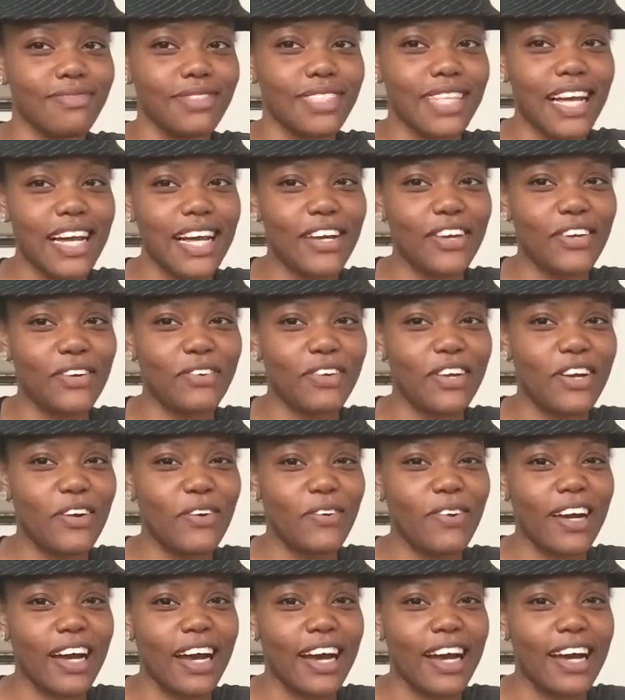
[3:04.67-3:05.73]
I don't know,
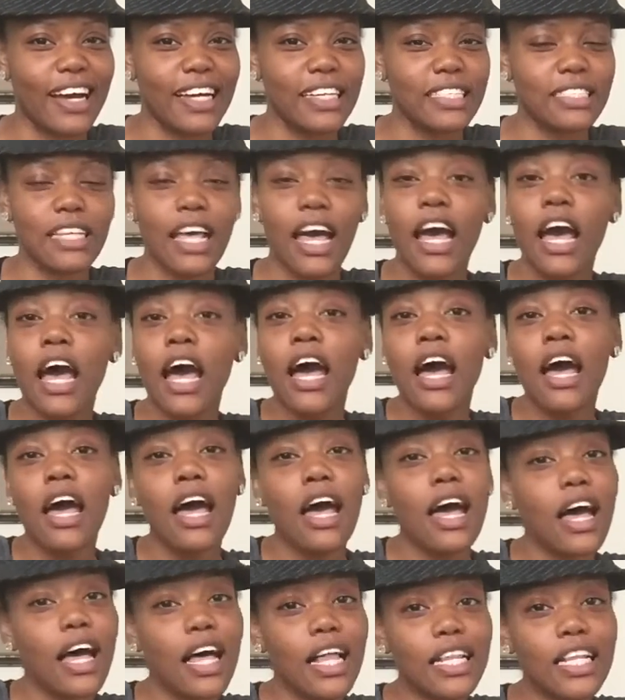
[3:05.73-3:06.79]
guys.
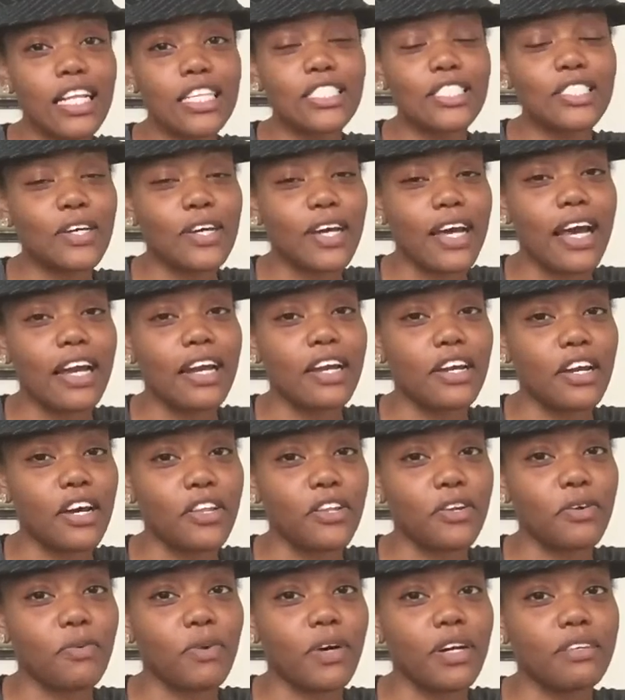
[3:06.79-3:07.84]
Let's look at
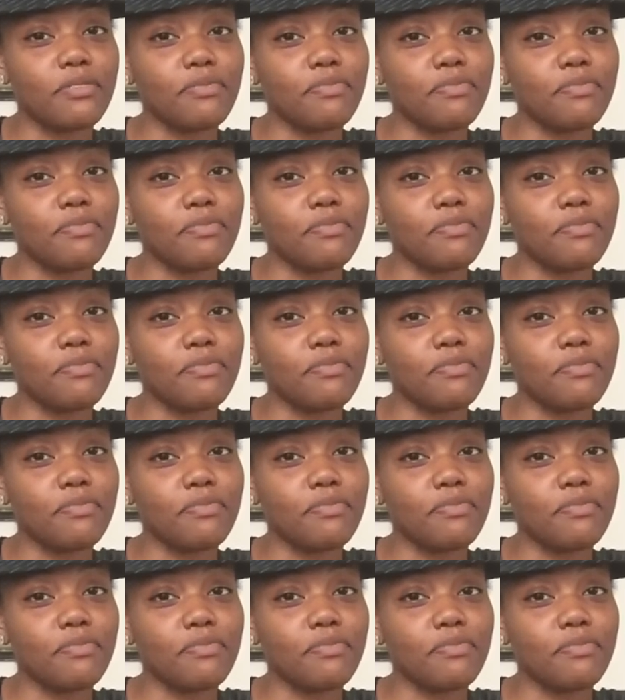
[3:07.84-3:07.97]
another one.